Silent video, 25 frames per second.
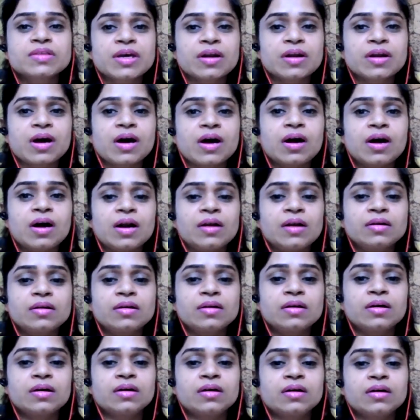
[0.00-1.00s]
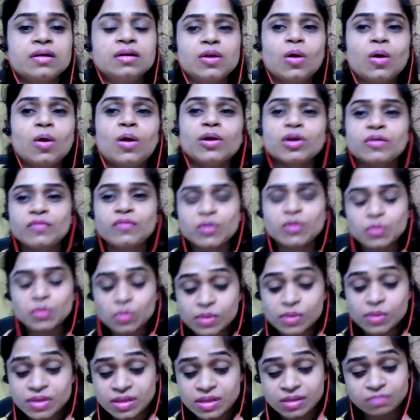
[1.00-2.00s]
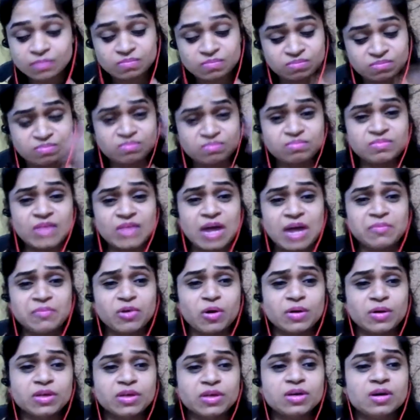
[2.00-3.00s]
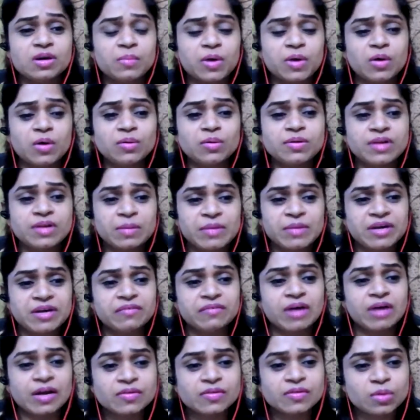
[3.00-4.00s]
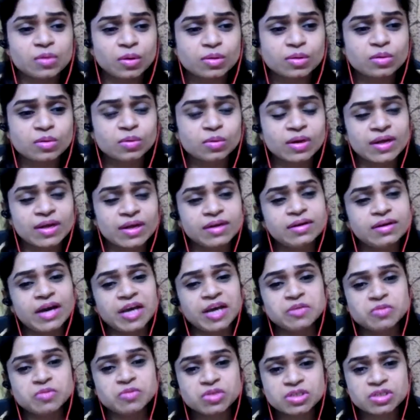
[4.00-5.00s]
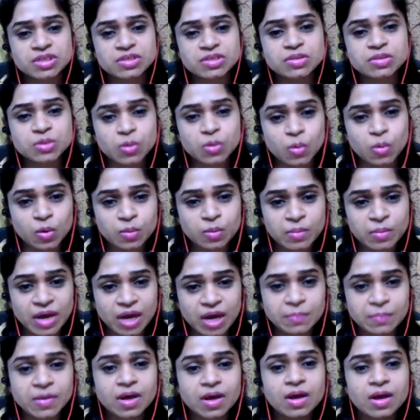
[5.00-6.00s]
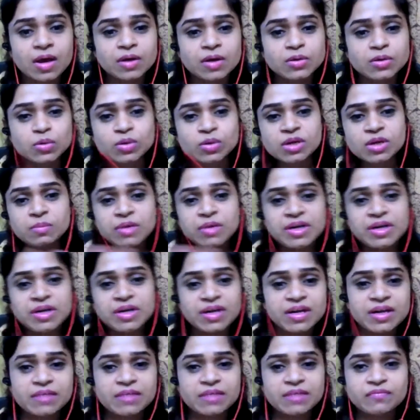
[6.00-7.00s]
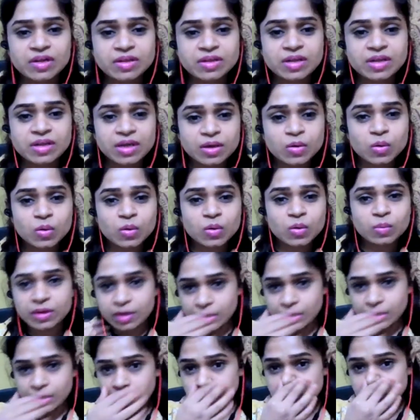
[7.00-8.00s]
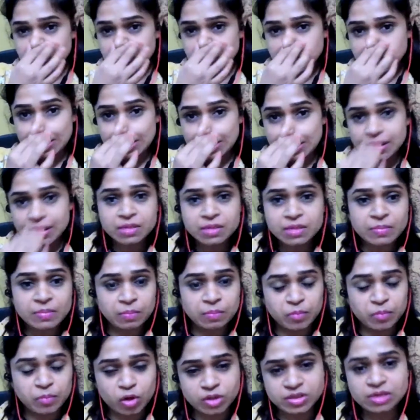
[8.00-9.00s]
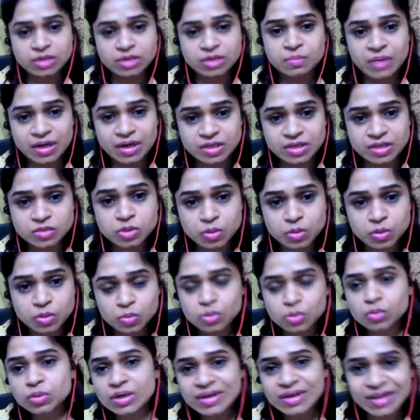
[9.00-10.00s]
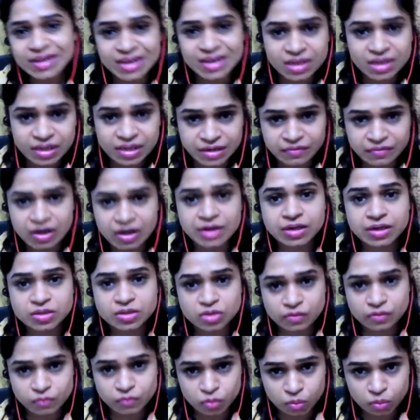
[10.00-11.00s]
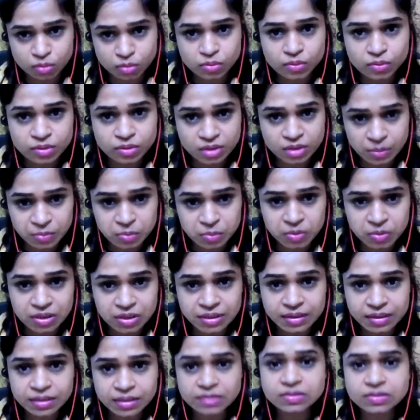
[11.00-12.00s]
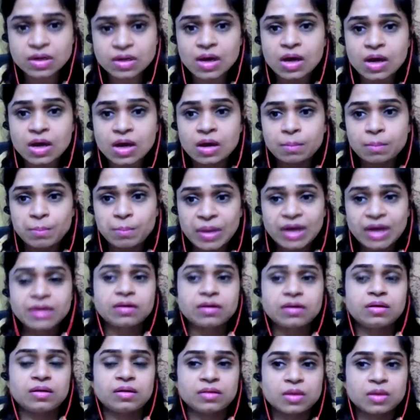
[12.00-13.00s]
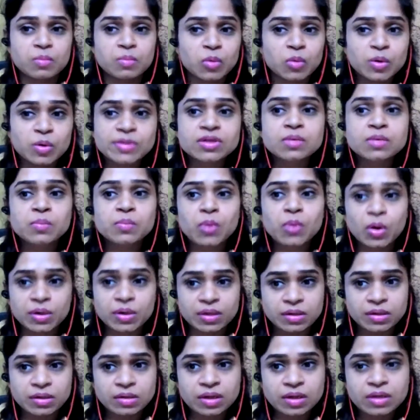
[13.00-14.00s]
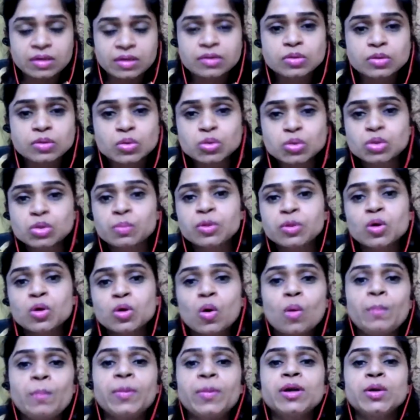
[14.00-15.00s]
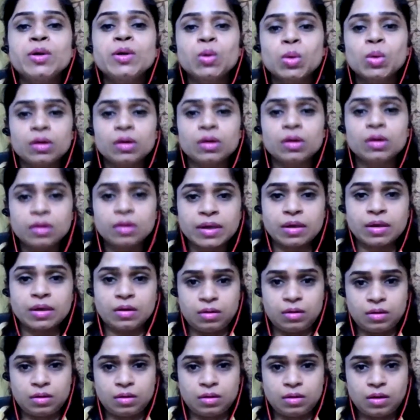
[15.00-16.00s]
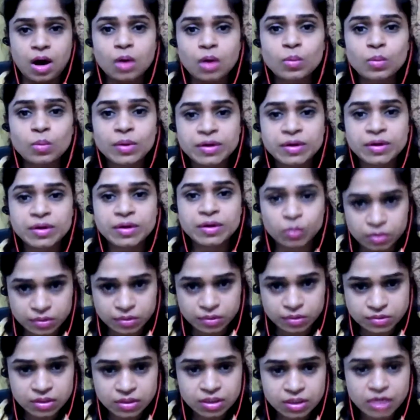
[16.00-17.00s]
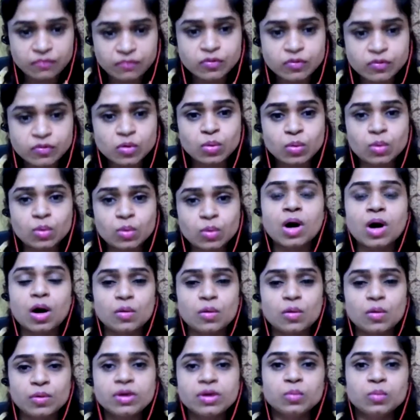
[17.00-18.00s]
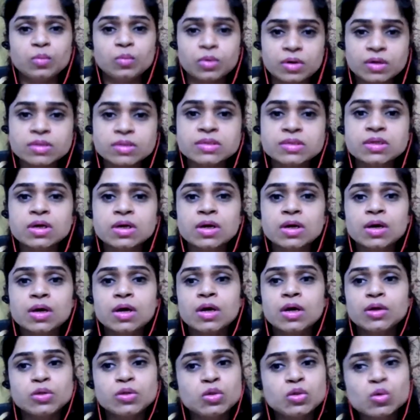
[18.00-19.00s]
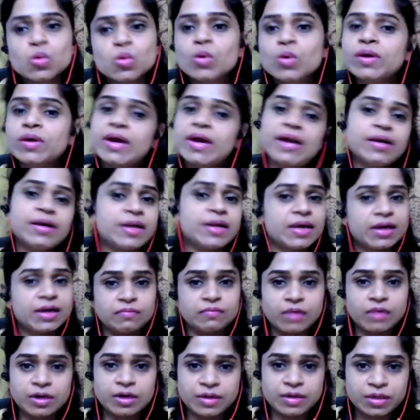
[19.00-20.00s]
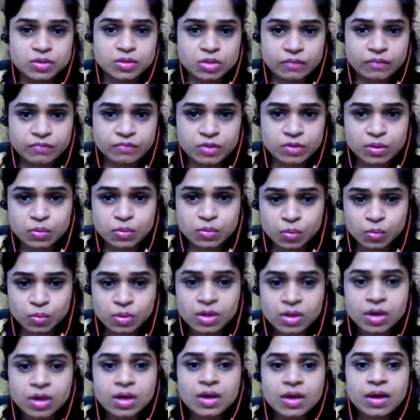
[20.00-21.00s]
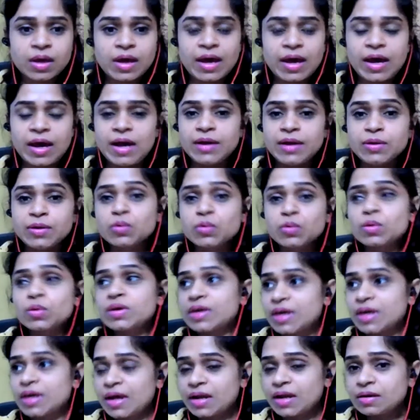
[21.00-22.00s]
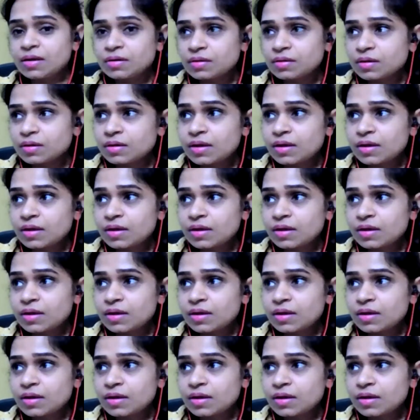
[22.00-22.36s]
there are a lot of tools. I'm talking about some advanced also, like timesheets, roadmap. You can maintain everything over here, just like any project management tool. You can take advantage of all those capabilities. But the most important thing is you should be open to learning how it works. If you know how it works, you can take advantage of the tool, and you can